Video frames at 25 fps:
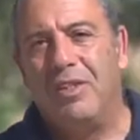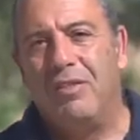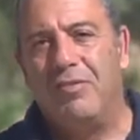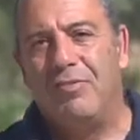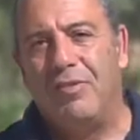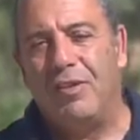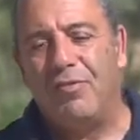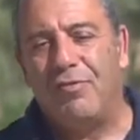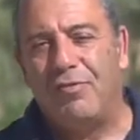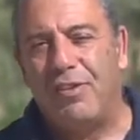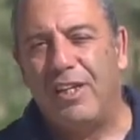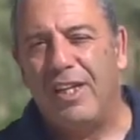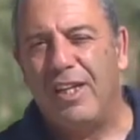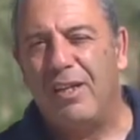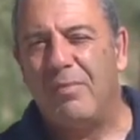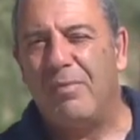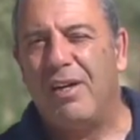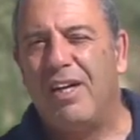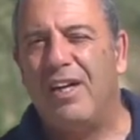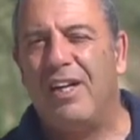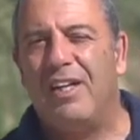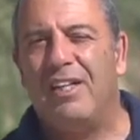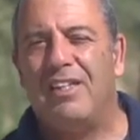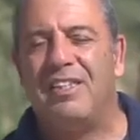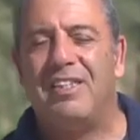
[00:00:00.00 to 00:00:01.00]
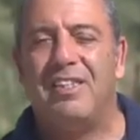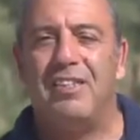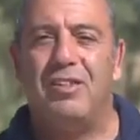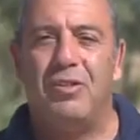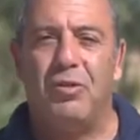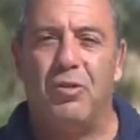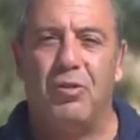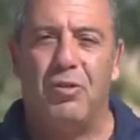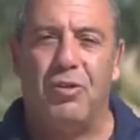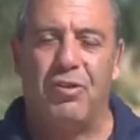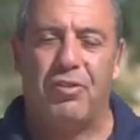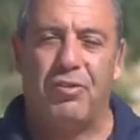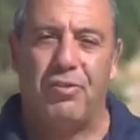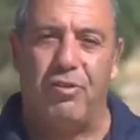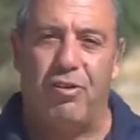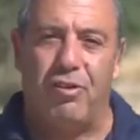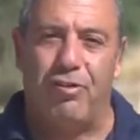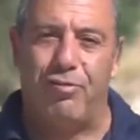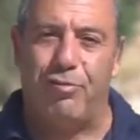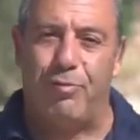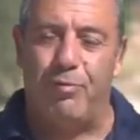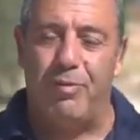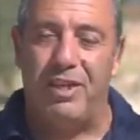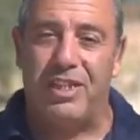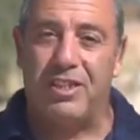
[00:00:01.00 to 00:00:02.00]
15 miles north
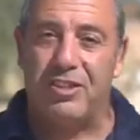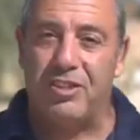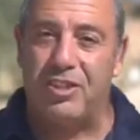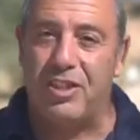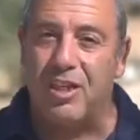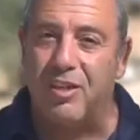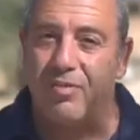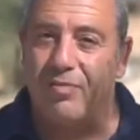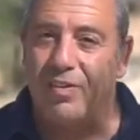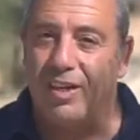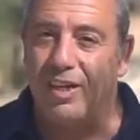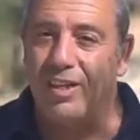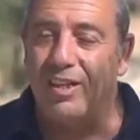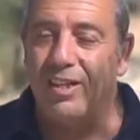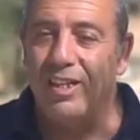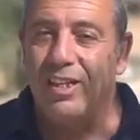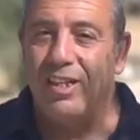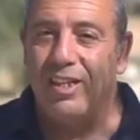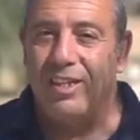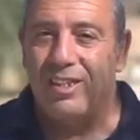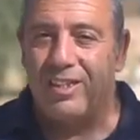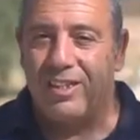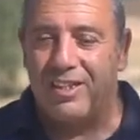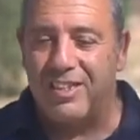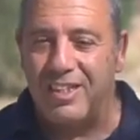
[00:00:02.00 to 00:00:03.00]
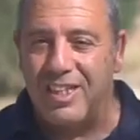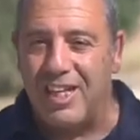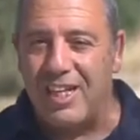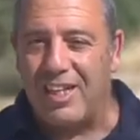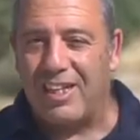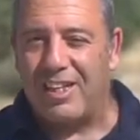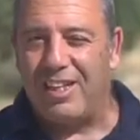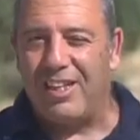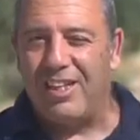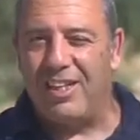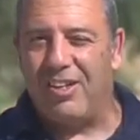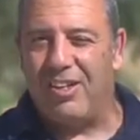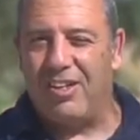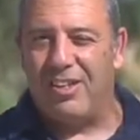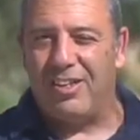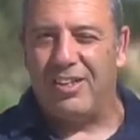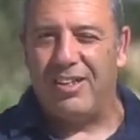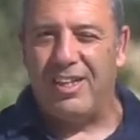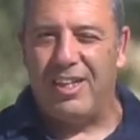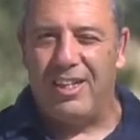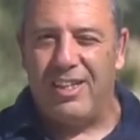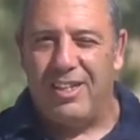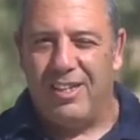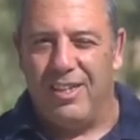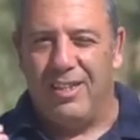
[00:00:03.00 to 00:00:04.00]
of Be'er Sheva, exactly on
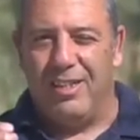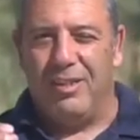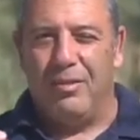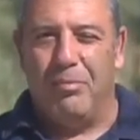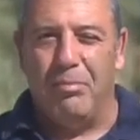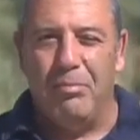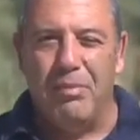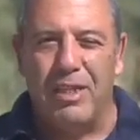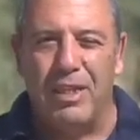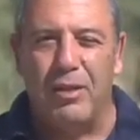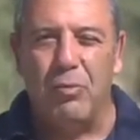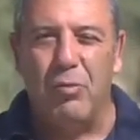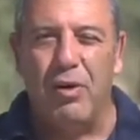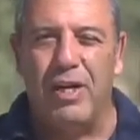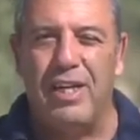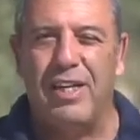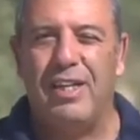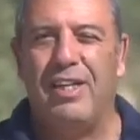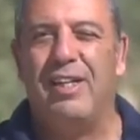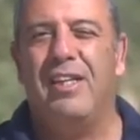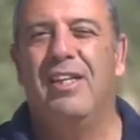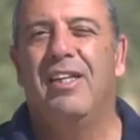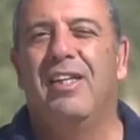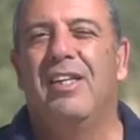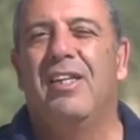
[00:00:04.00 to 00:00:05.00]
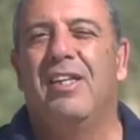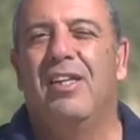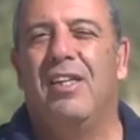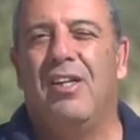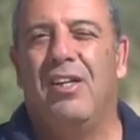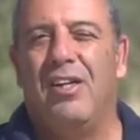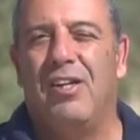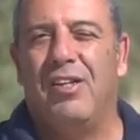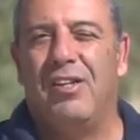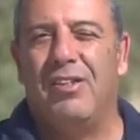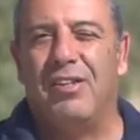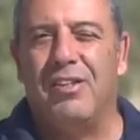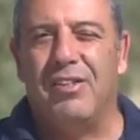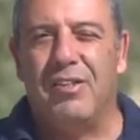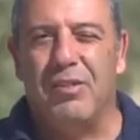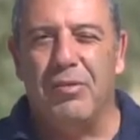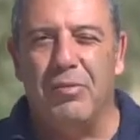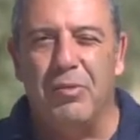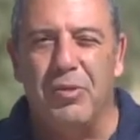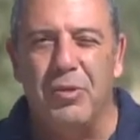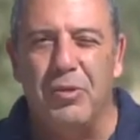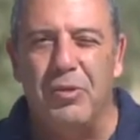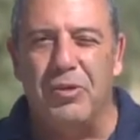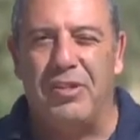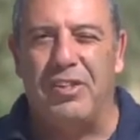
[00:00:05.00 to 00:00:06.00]
the midway on the
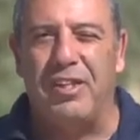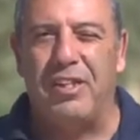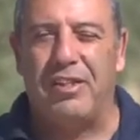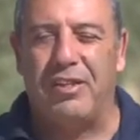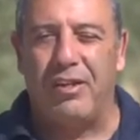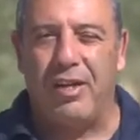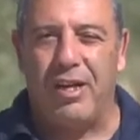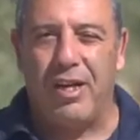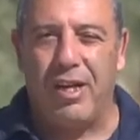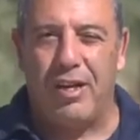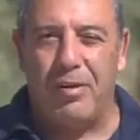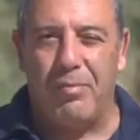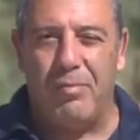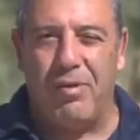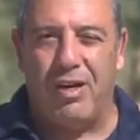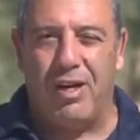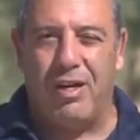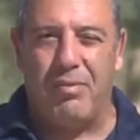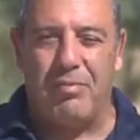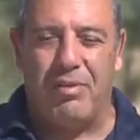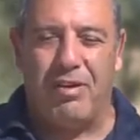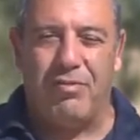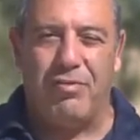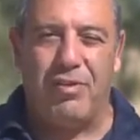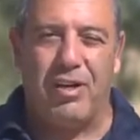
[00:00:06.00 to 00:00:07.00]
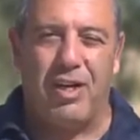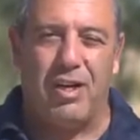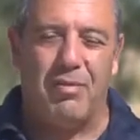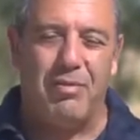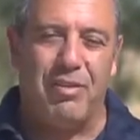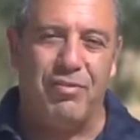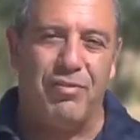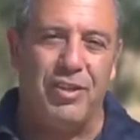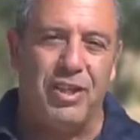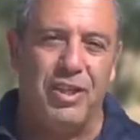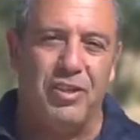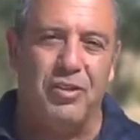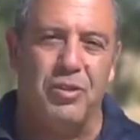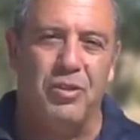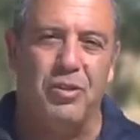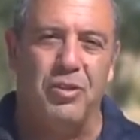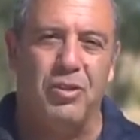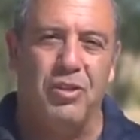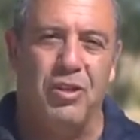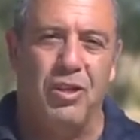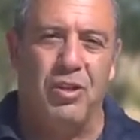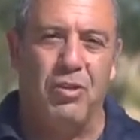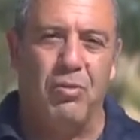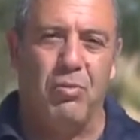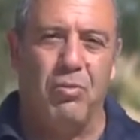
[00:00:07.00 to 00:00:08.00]
route that Avraham Avinu
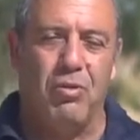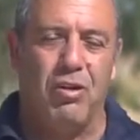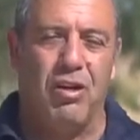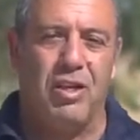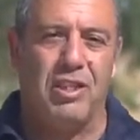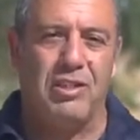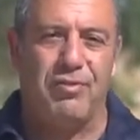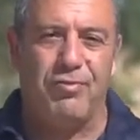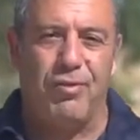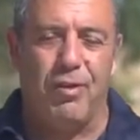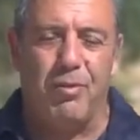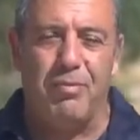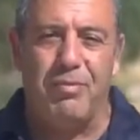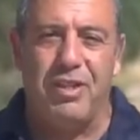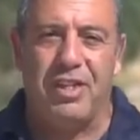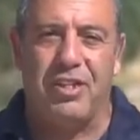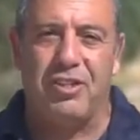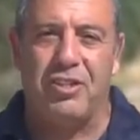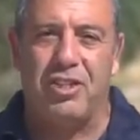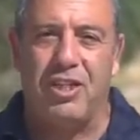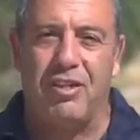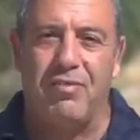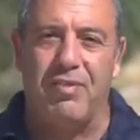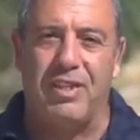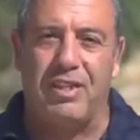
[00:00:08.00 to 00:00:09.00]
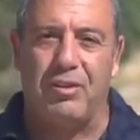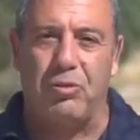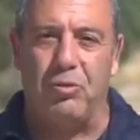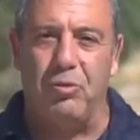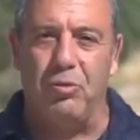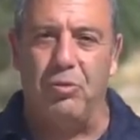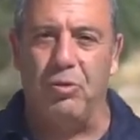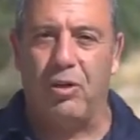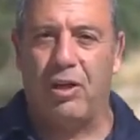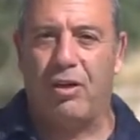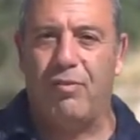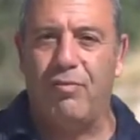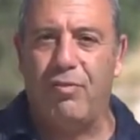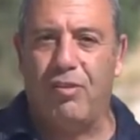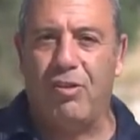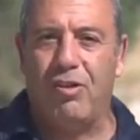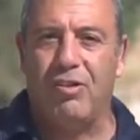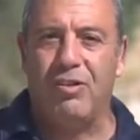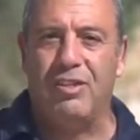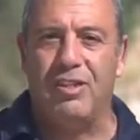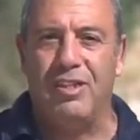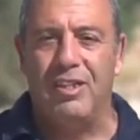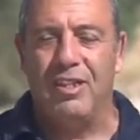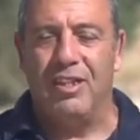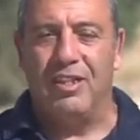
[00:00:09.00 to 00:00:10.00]
walks from Be'er Sheva to
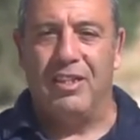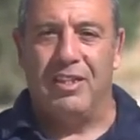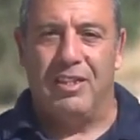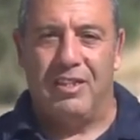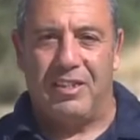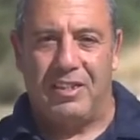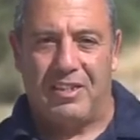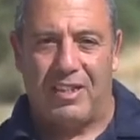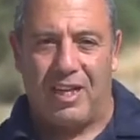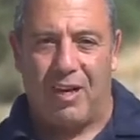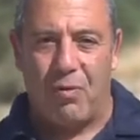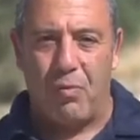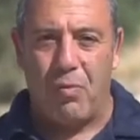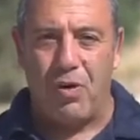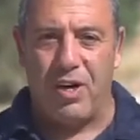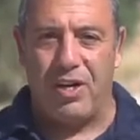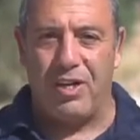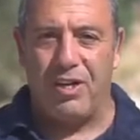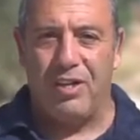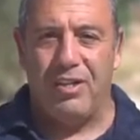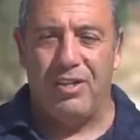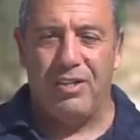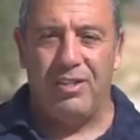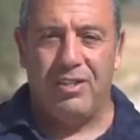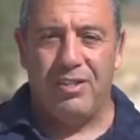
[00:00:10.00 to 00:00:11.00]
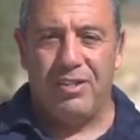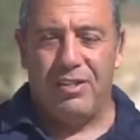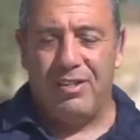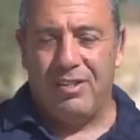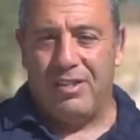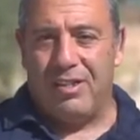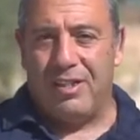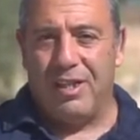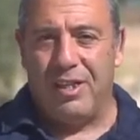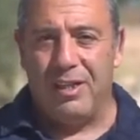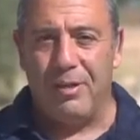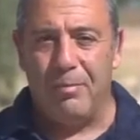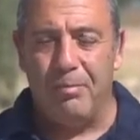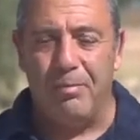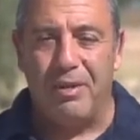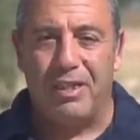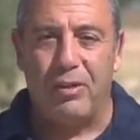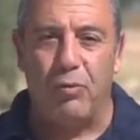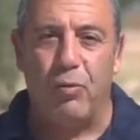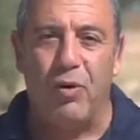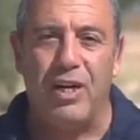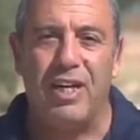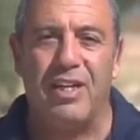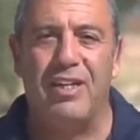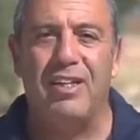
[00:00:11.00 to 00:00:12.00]
Hebron. Somewhere in
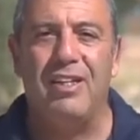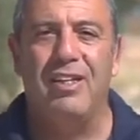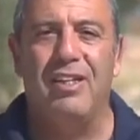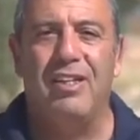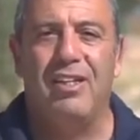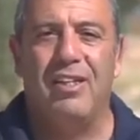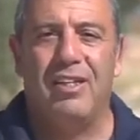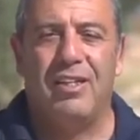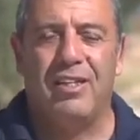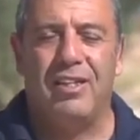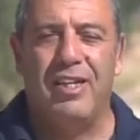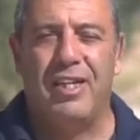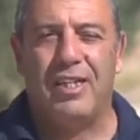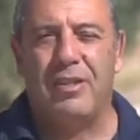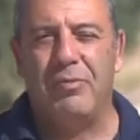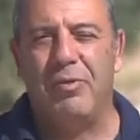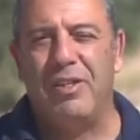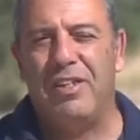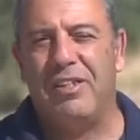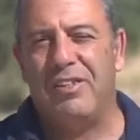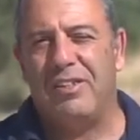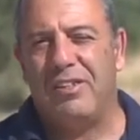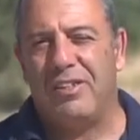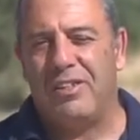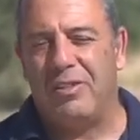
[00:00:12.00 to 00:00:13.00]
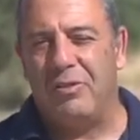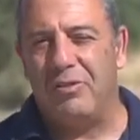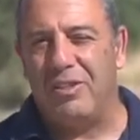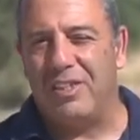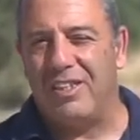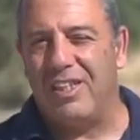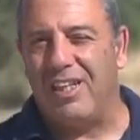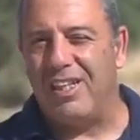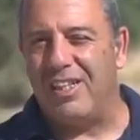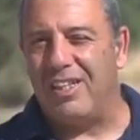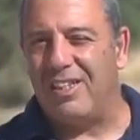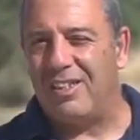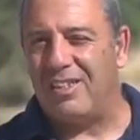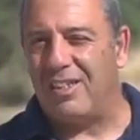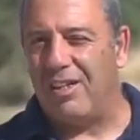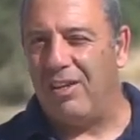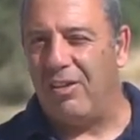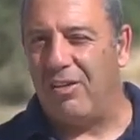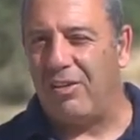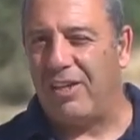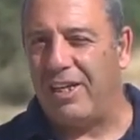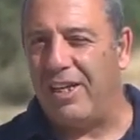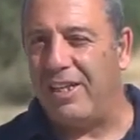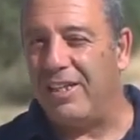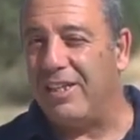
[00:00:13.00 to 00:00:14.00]
between, that's where SUSYA is
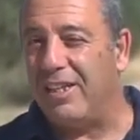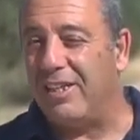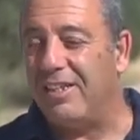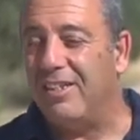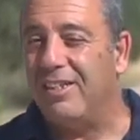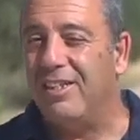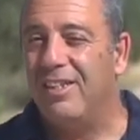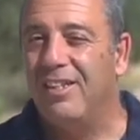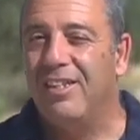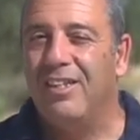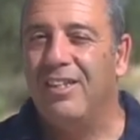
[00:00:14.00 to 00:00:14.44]
located.